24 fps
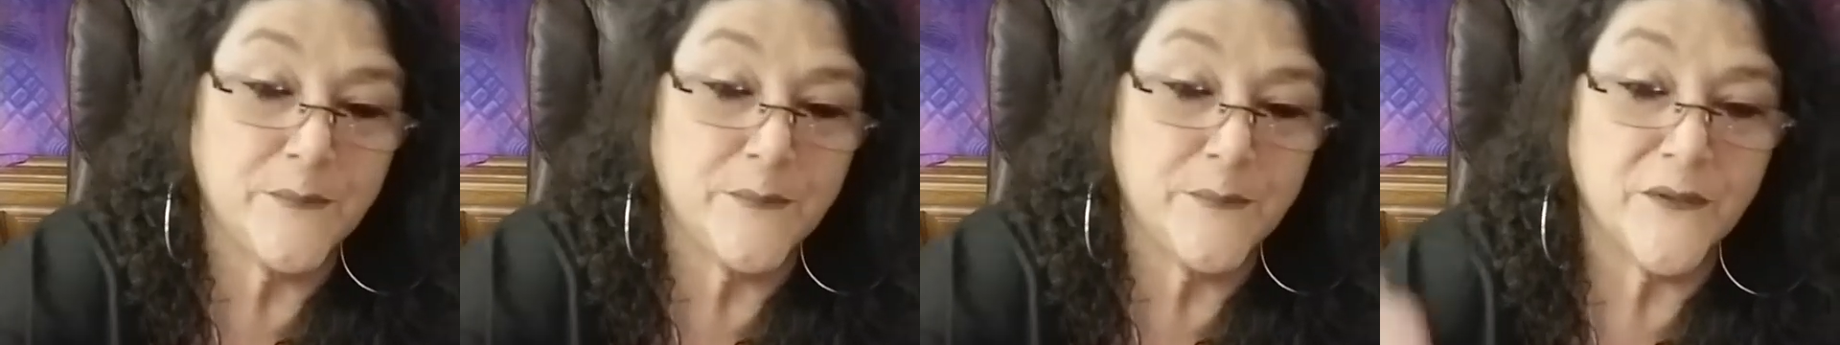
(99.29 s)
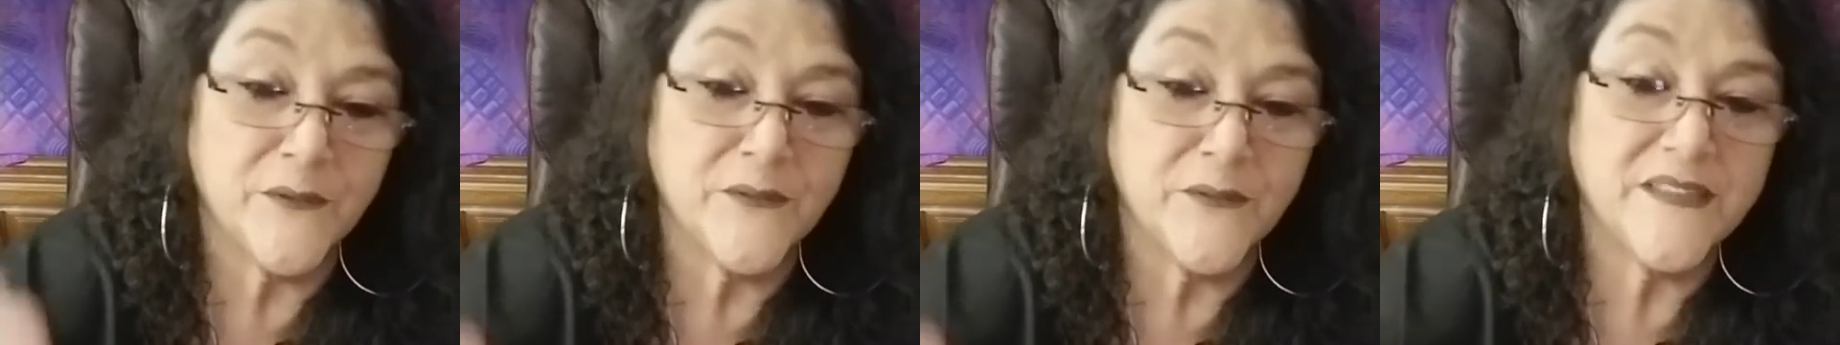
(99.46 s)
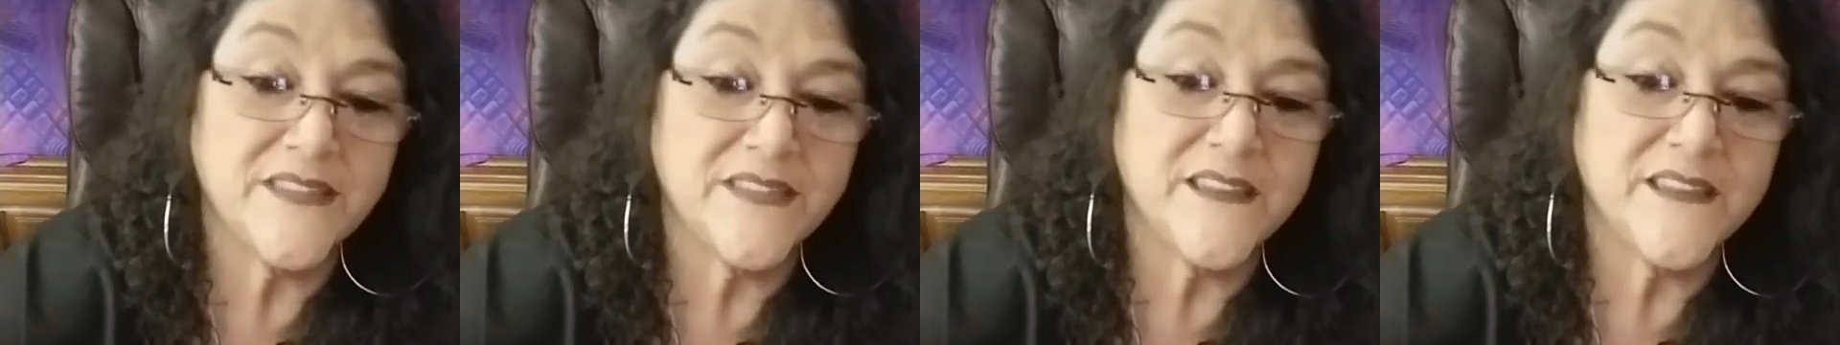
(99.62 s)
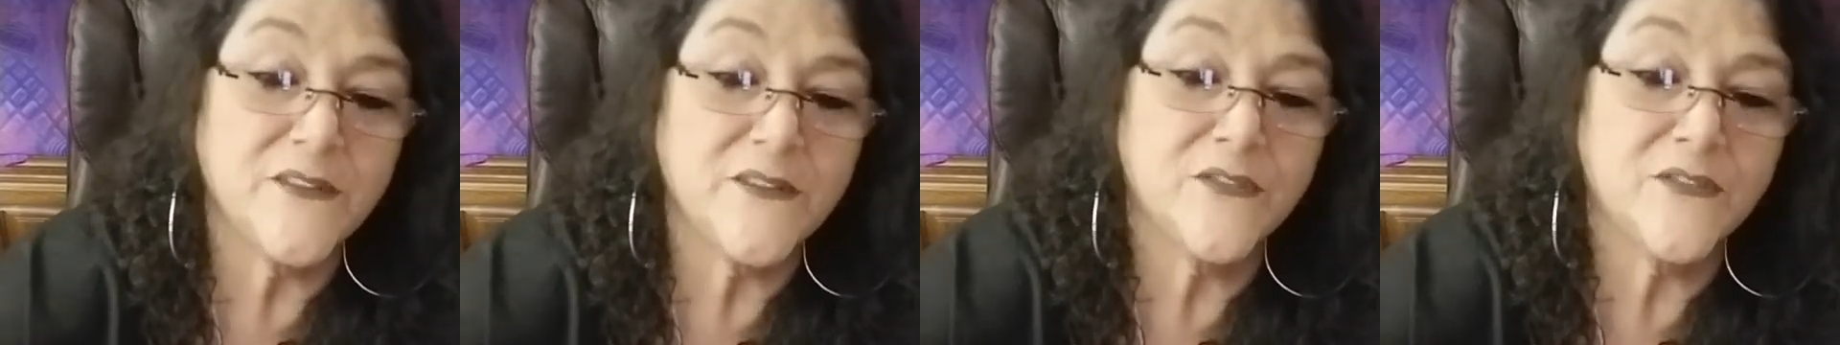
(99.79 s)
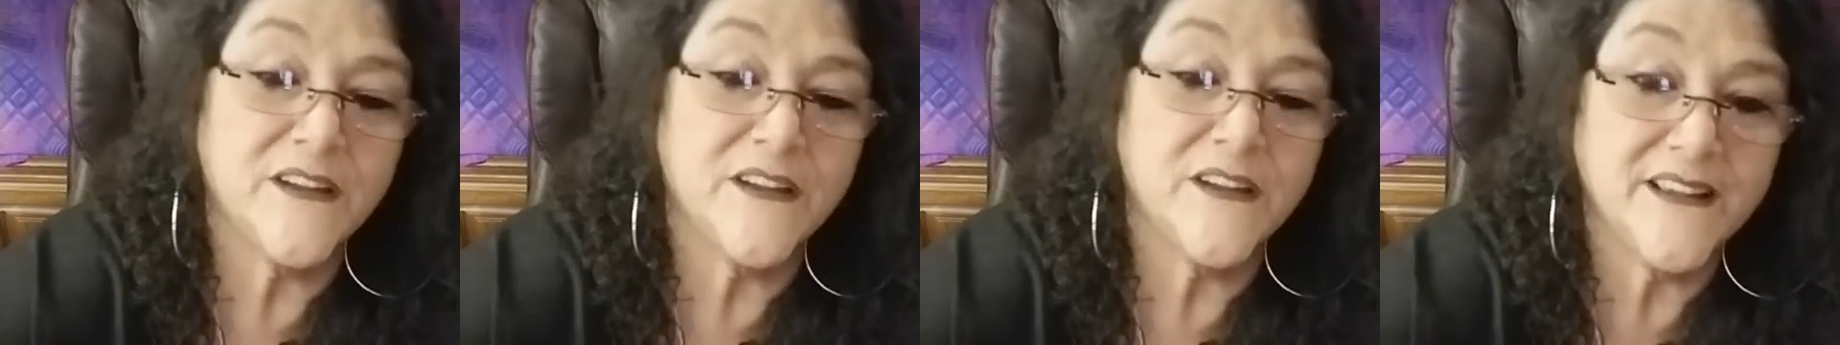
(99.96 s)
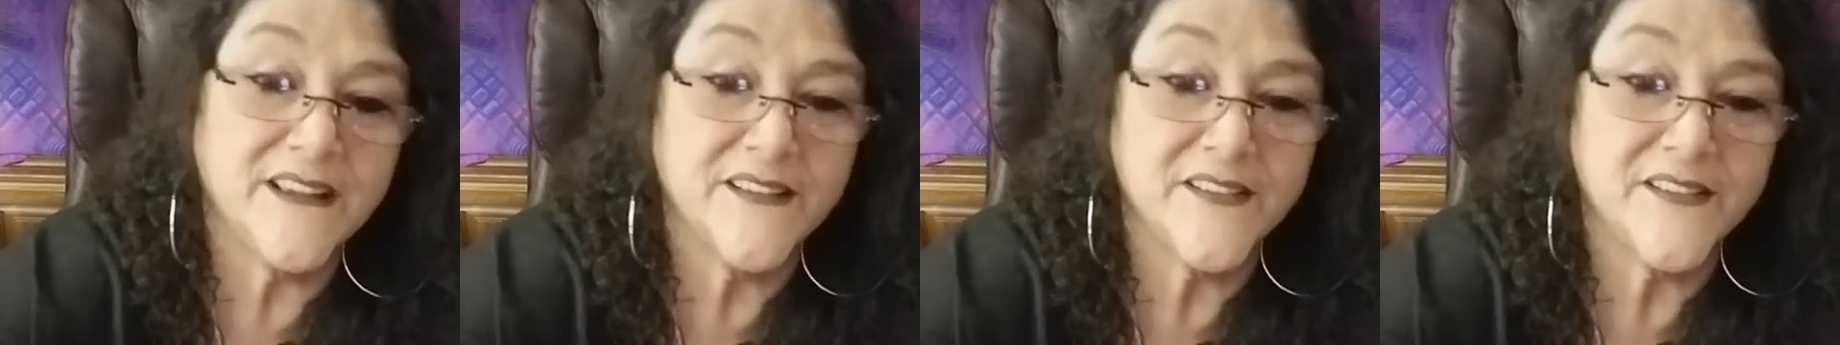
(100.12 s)
everything
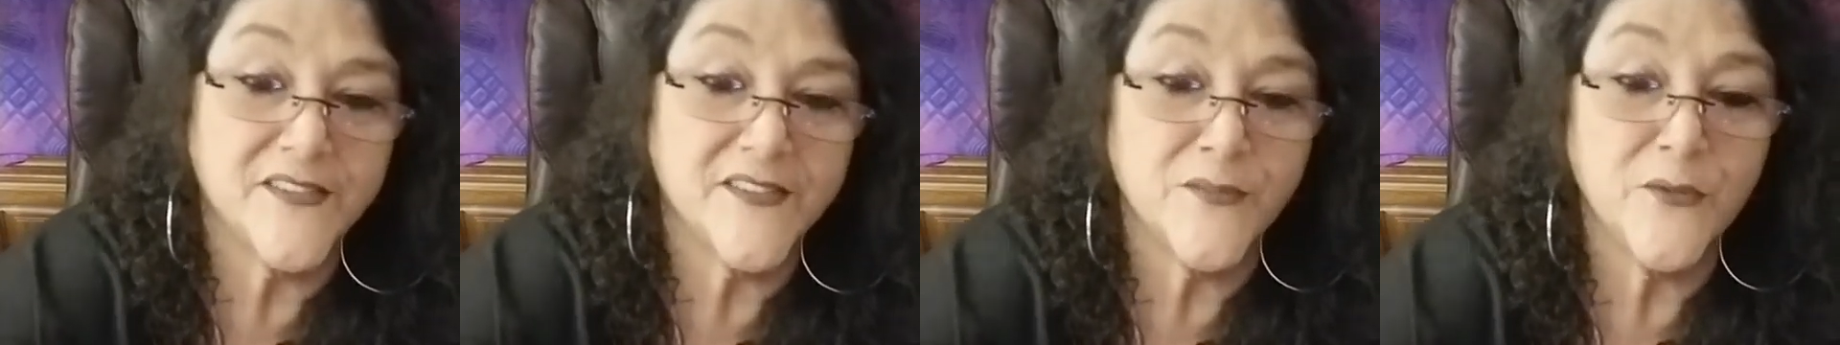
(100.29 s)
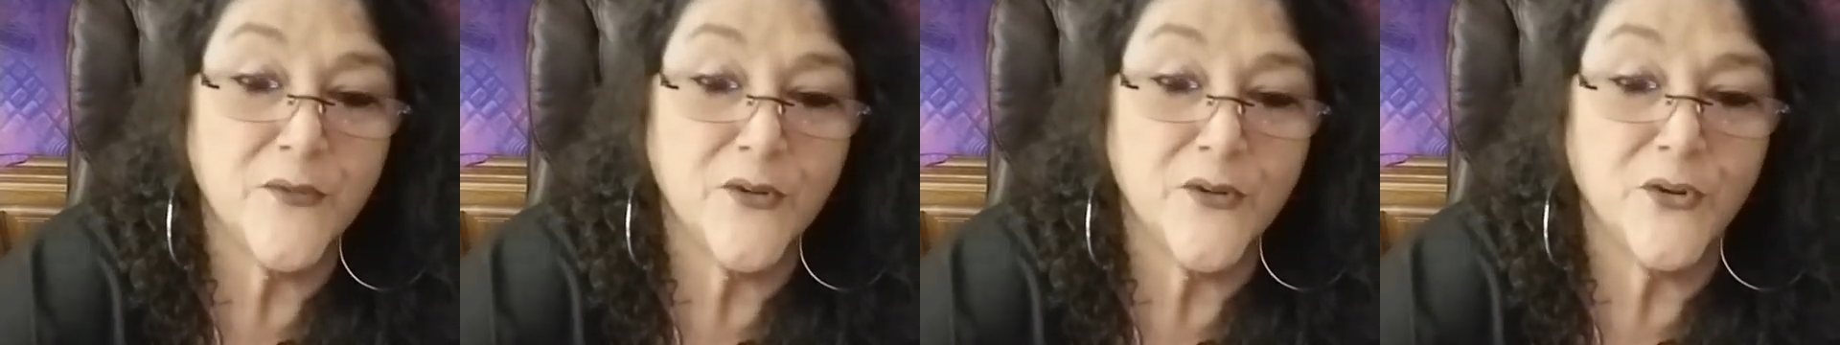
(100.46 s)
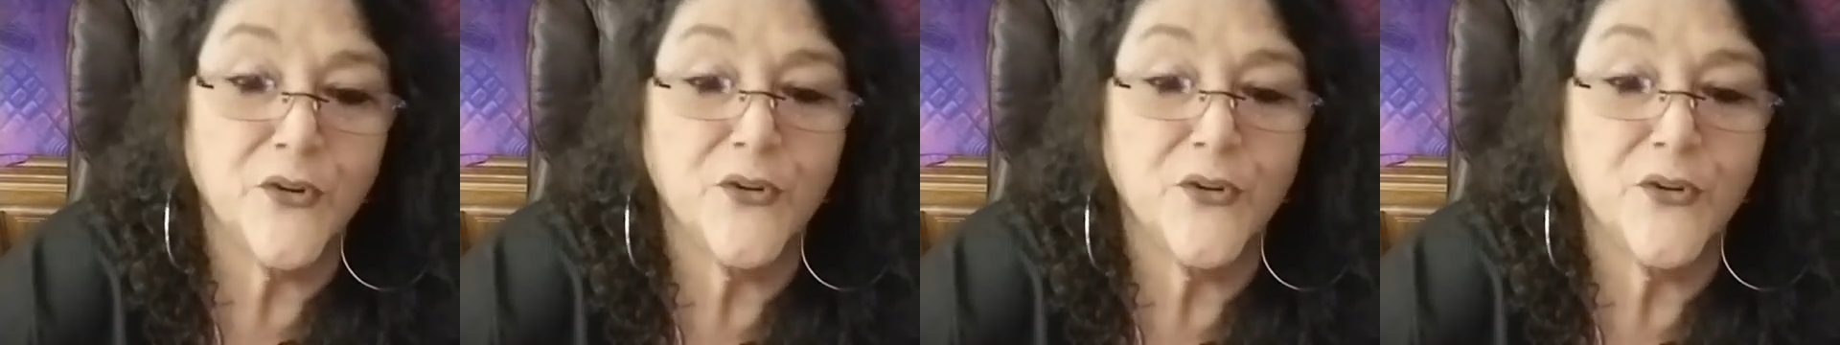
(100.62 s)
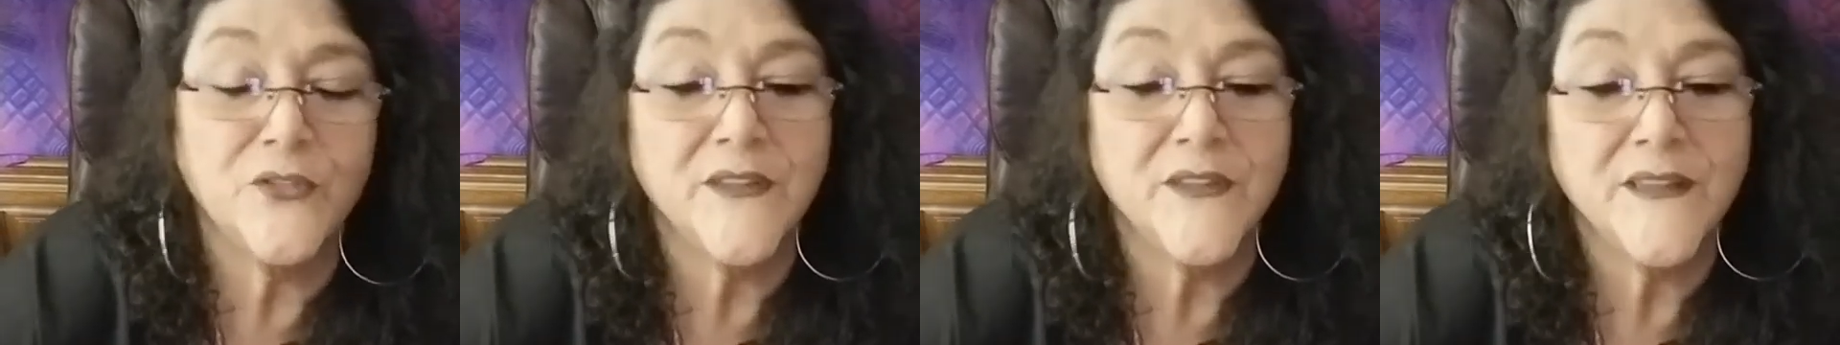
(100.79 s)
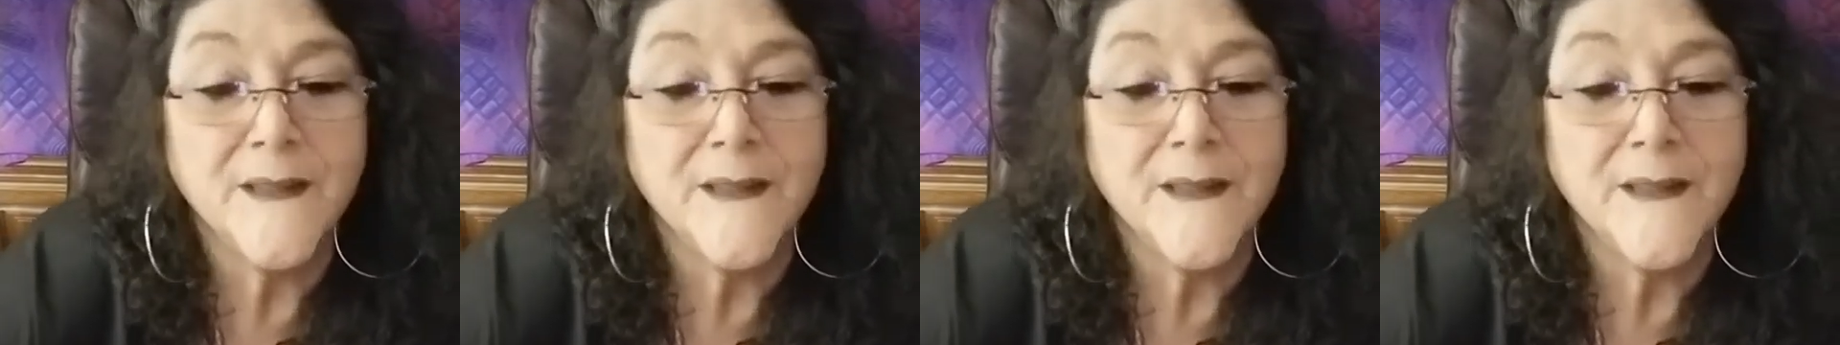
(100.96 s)
running smooth.